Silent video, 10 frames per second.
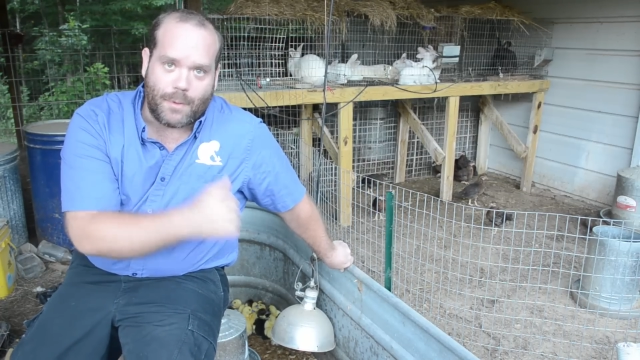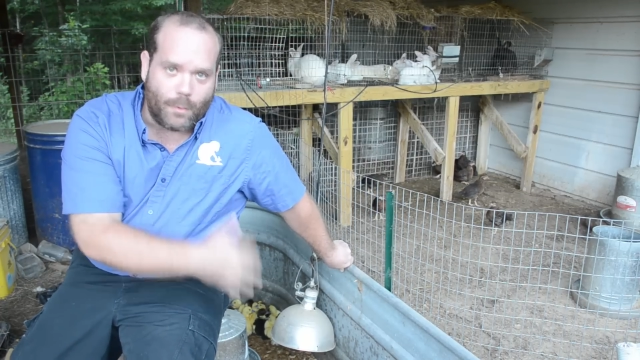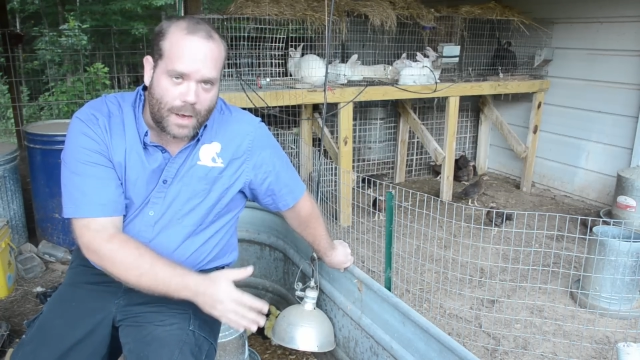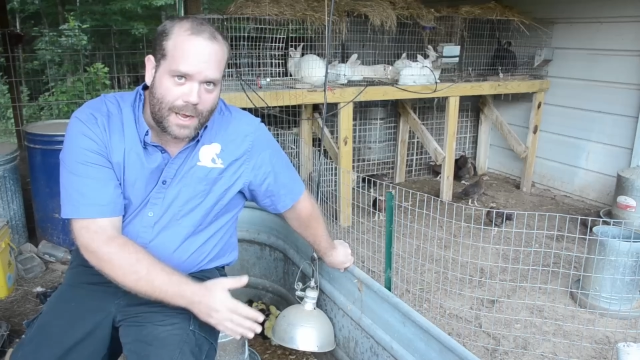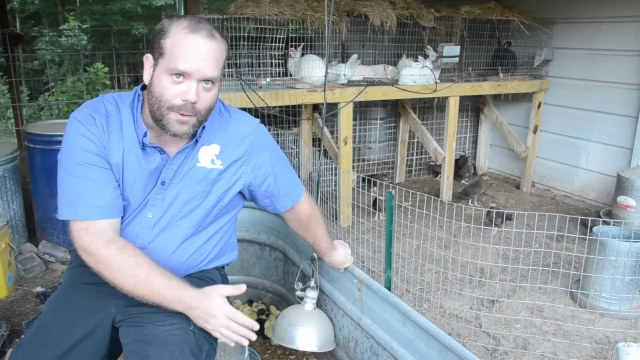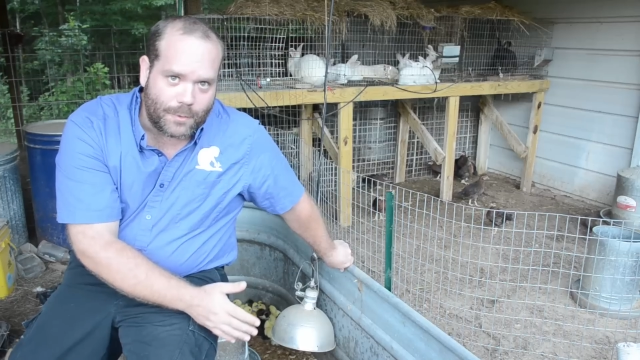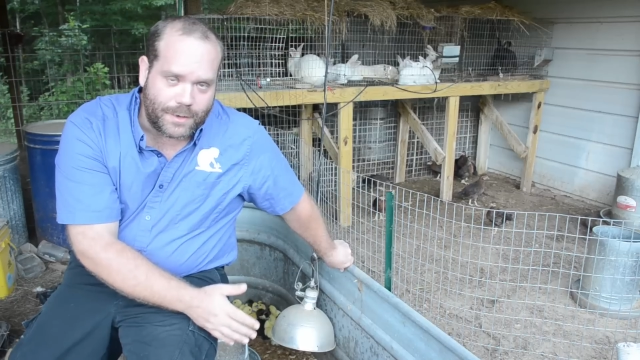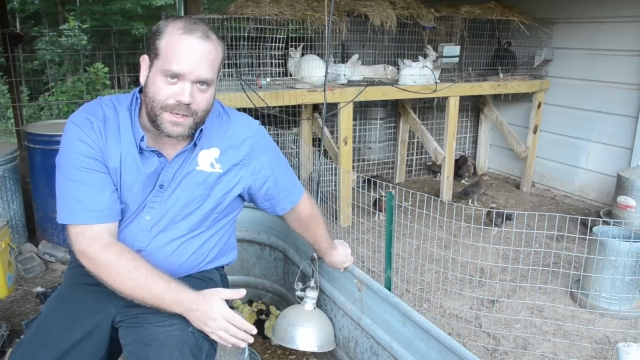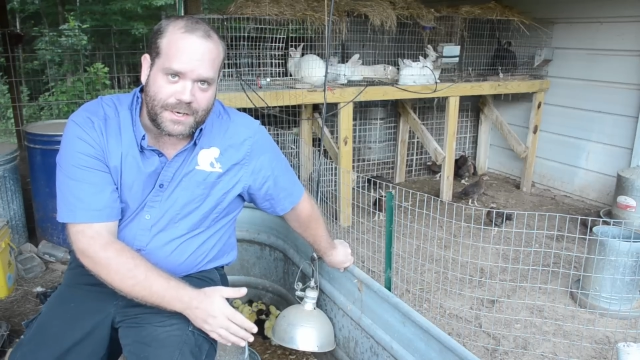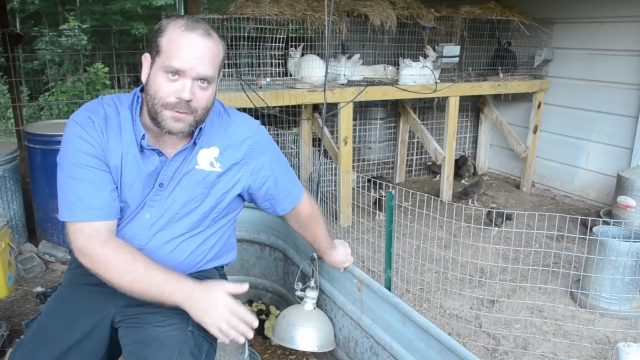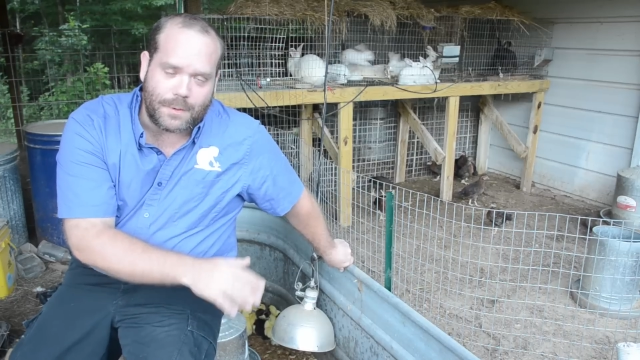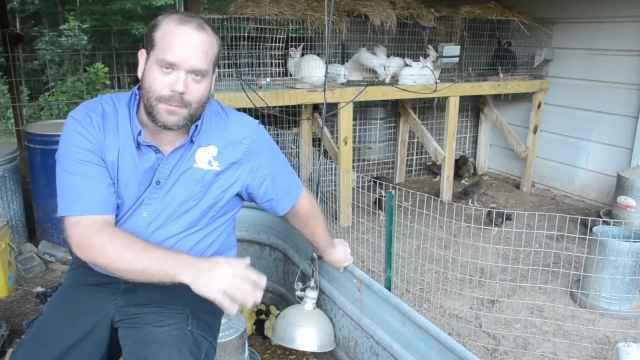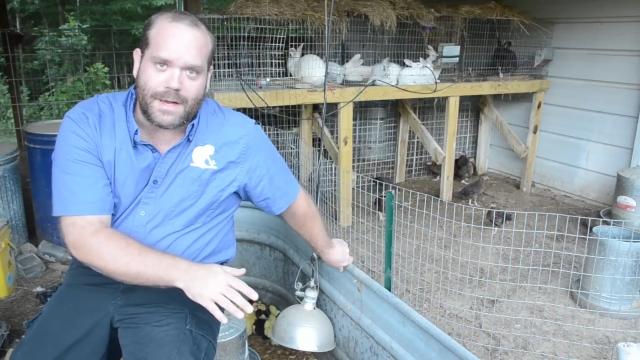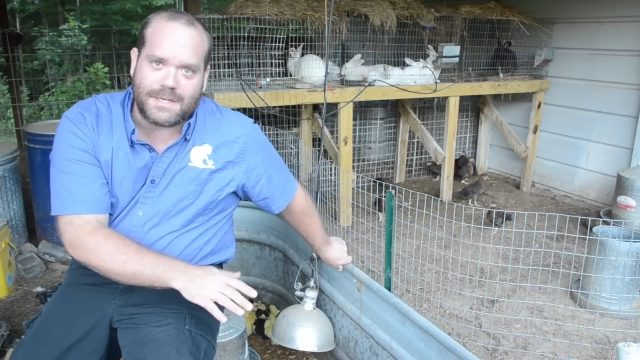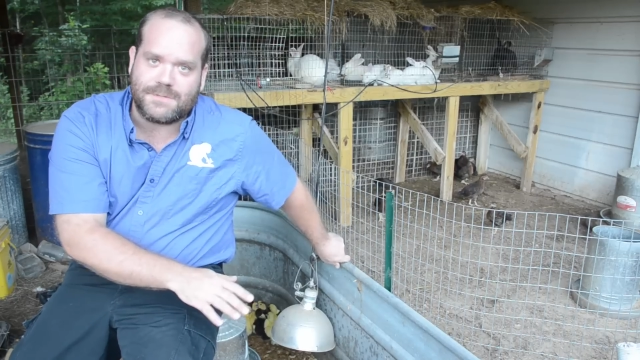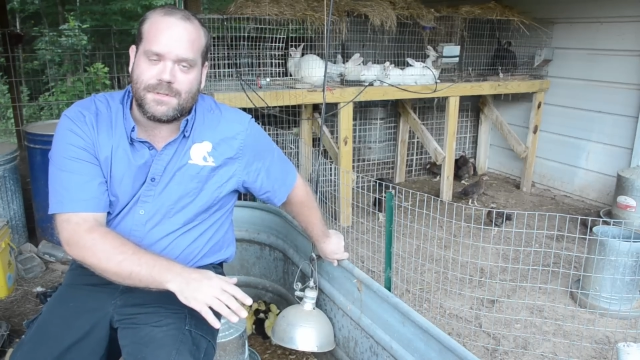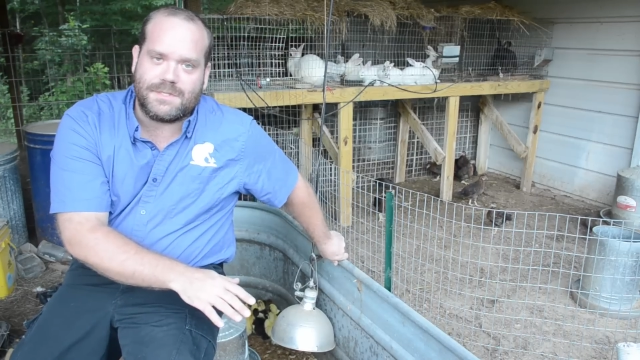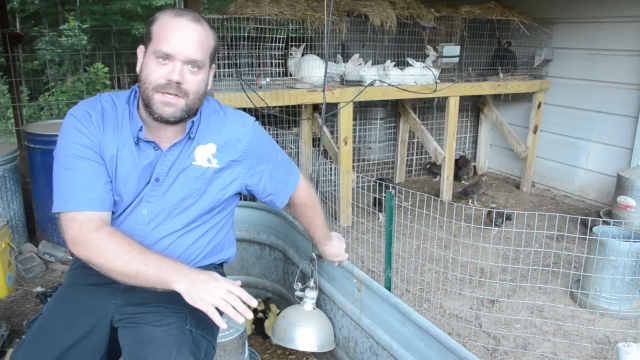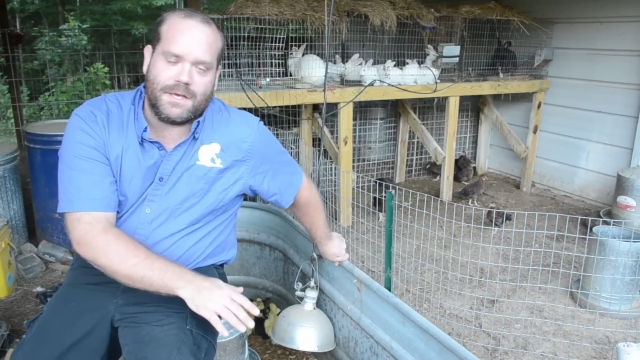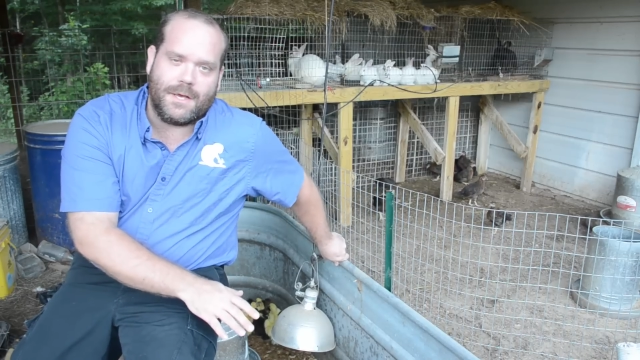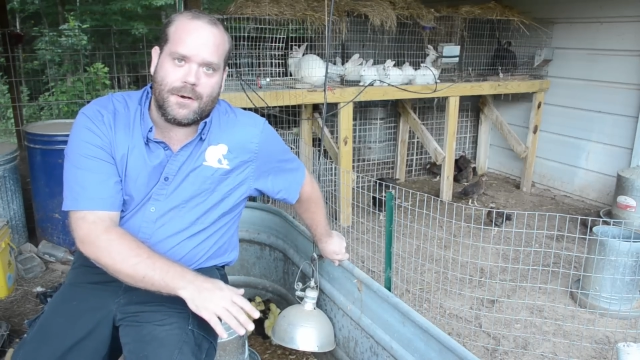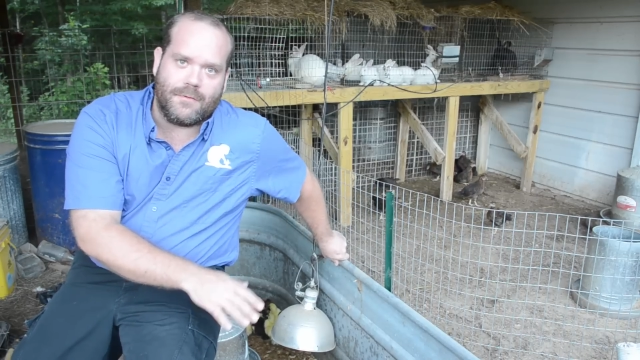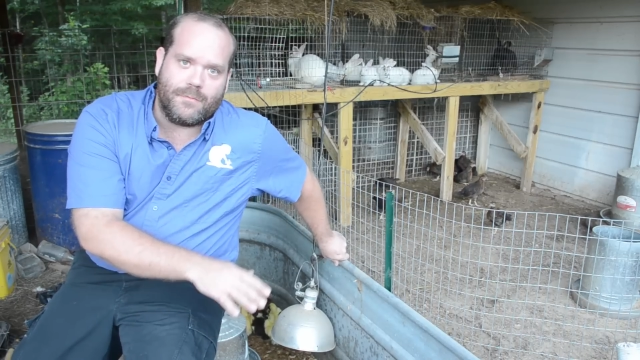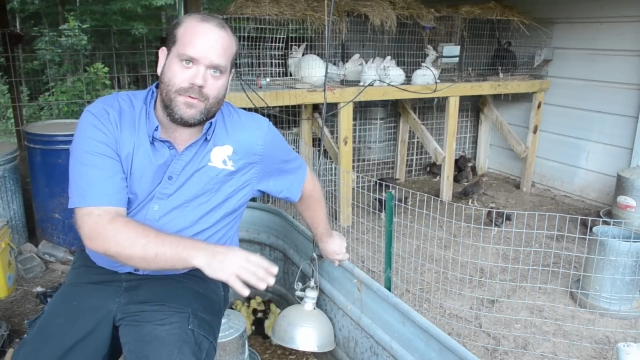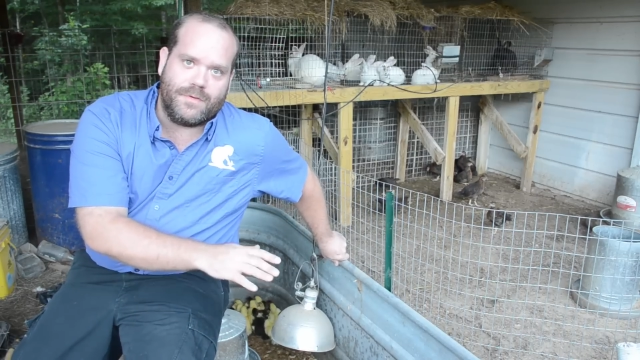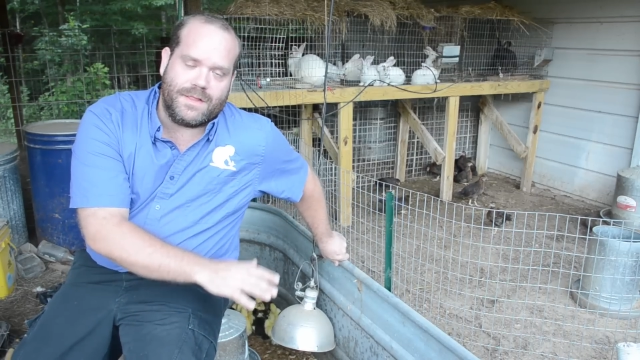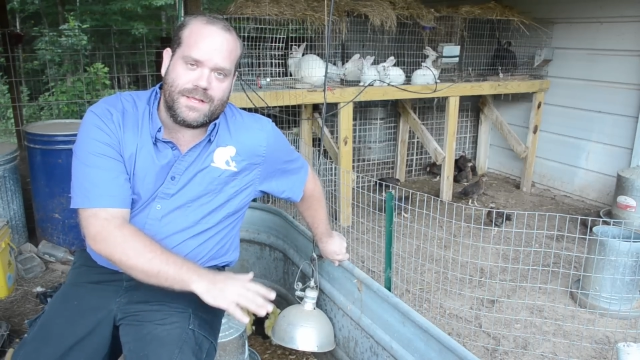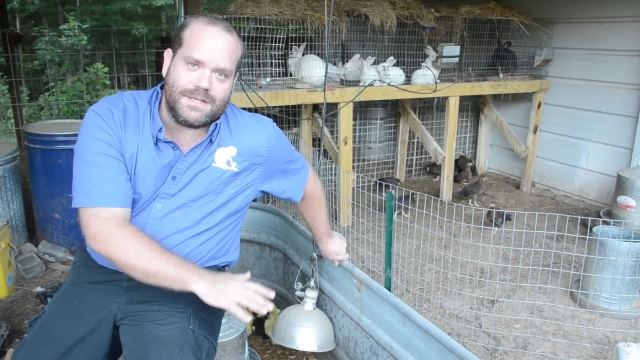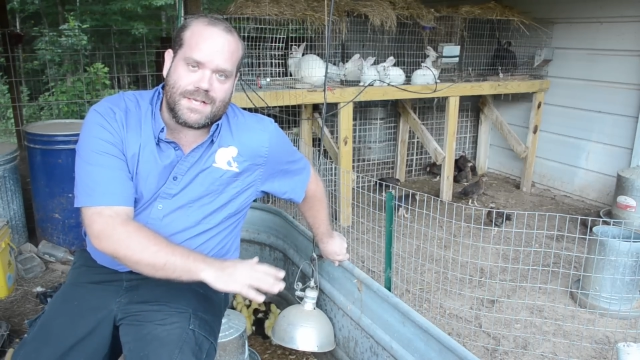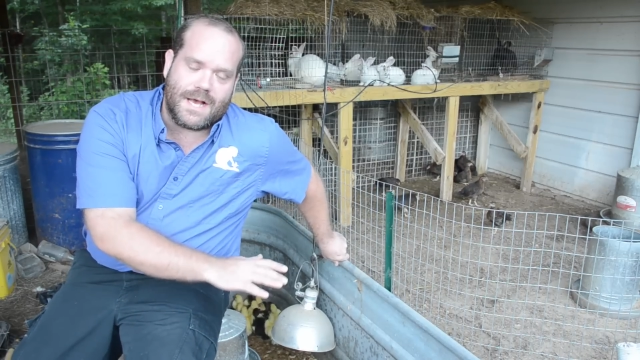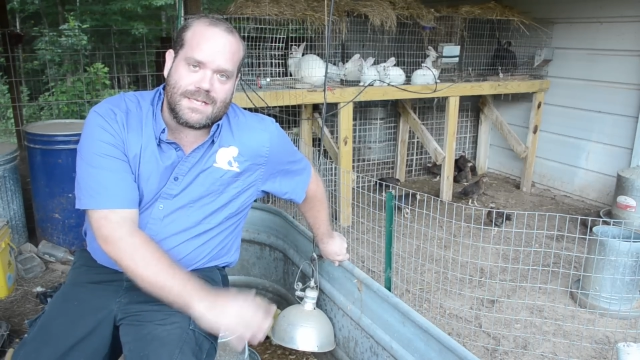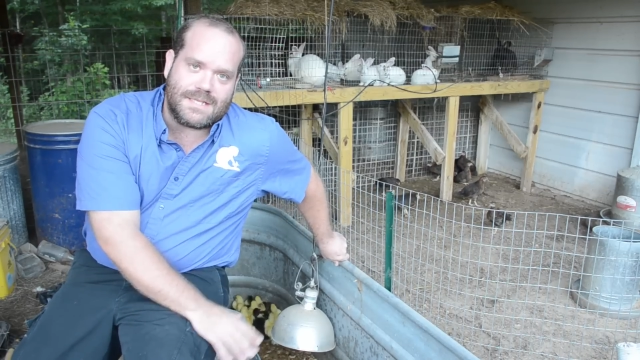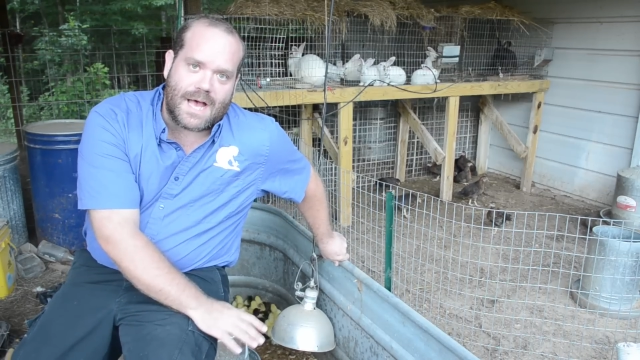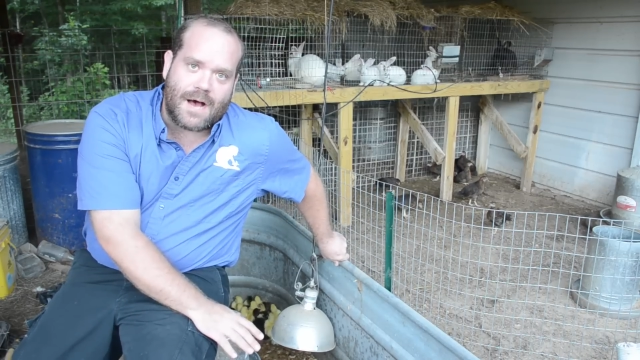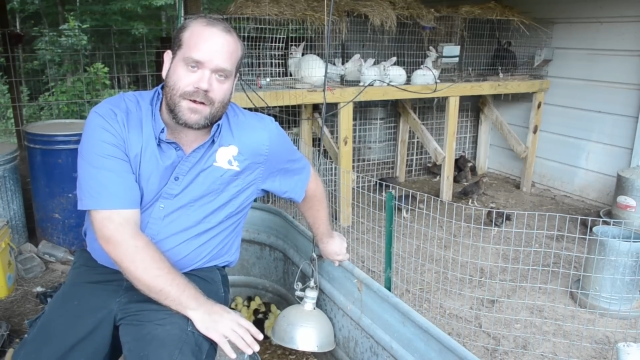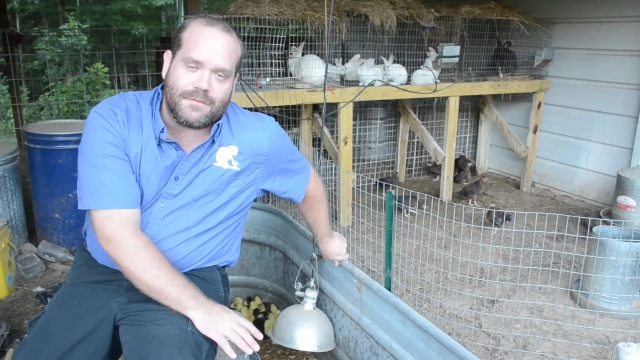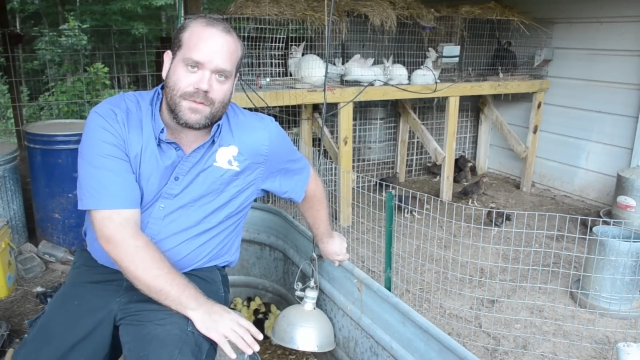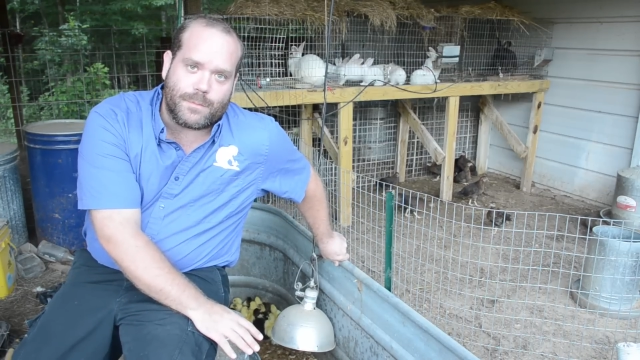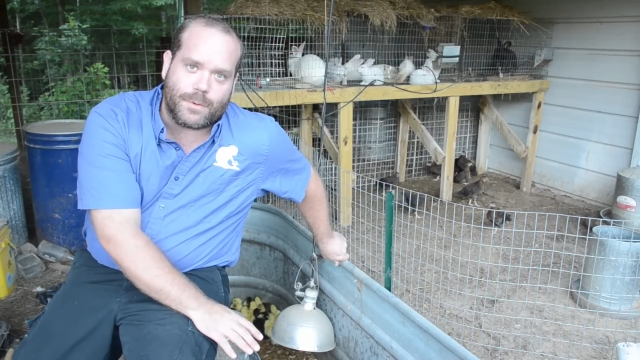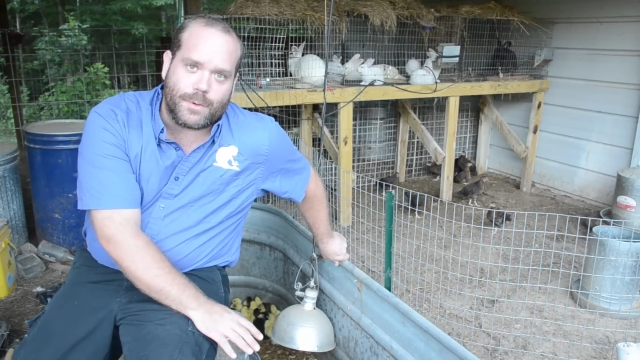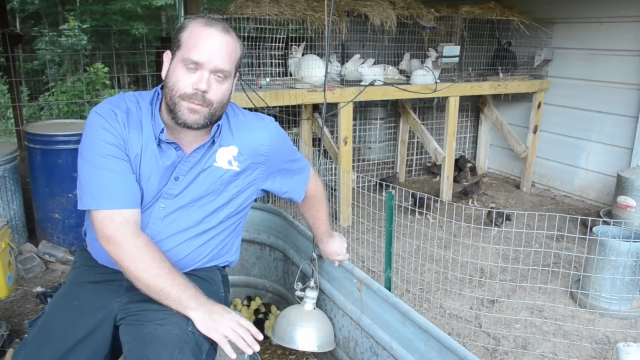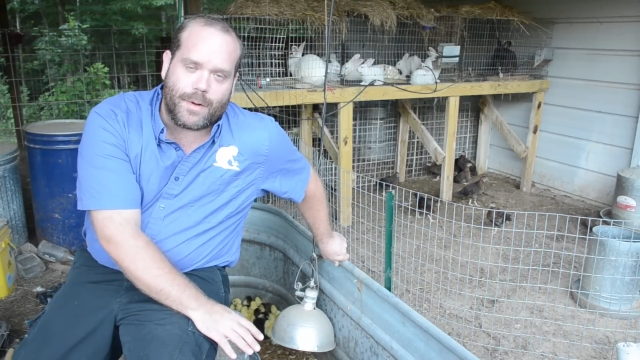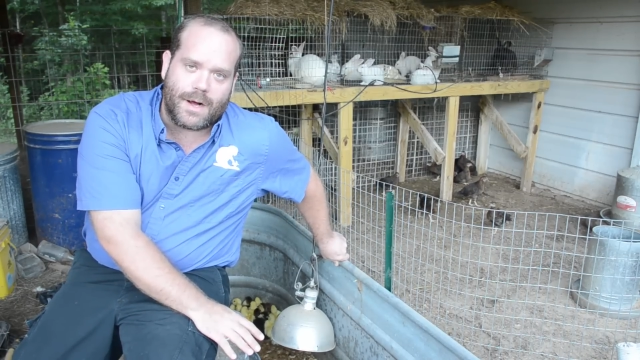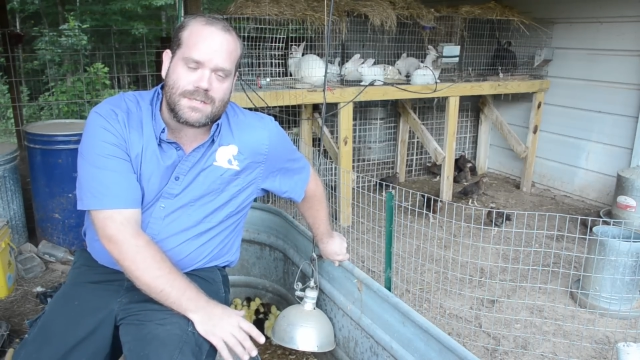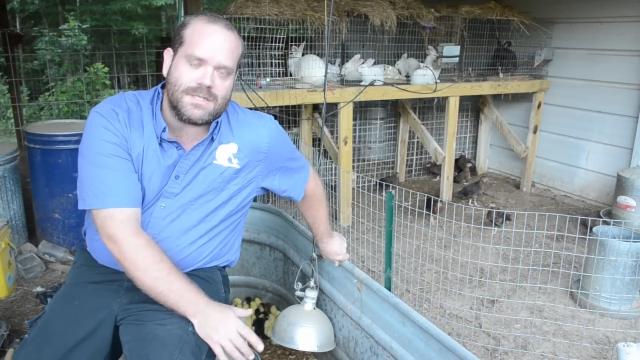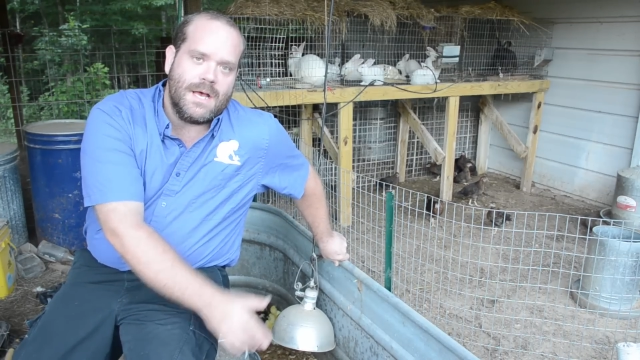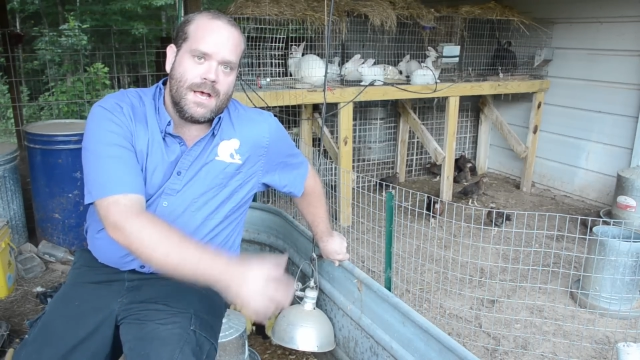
But while we're here, we might as well take care of moving these guys out of the brooder box